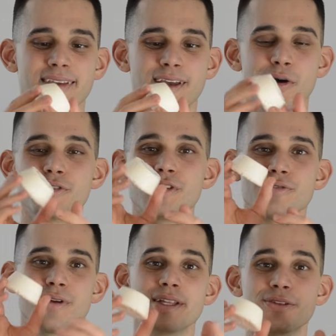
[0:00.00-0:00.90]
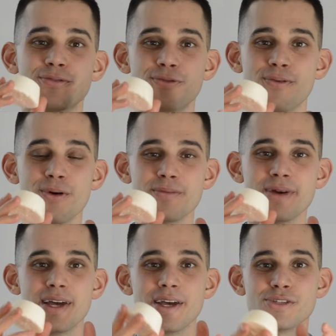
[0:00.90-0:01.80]
concentrated form,
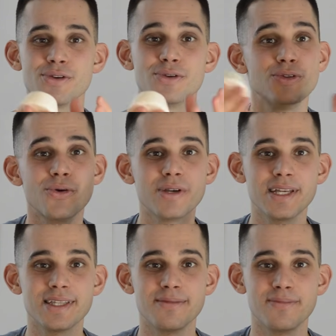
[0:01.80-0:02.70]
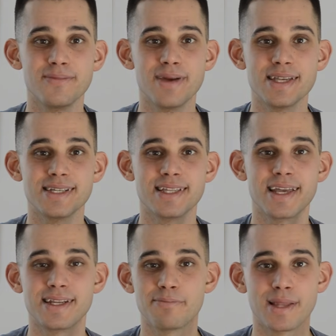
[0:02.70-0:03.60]
so you don't need basically
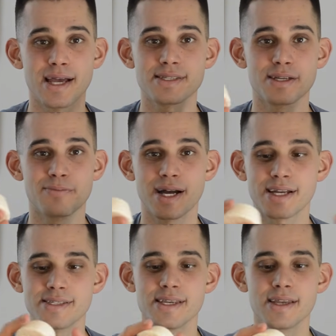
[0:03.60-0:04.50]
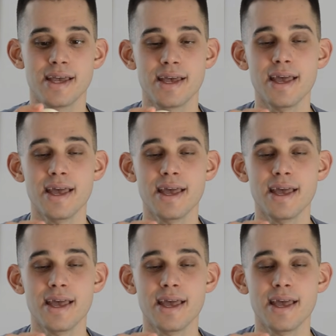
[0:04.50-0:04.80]
any plastic packaging,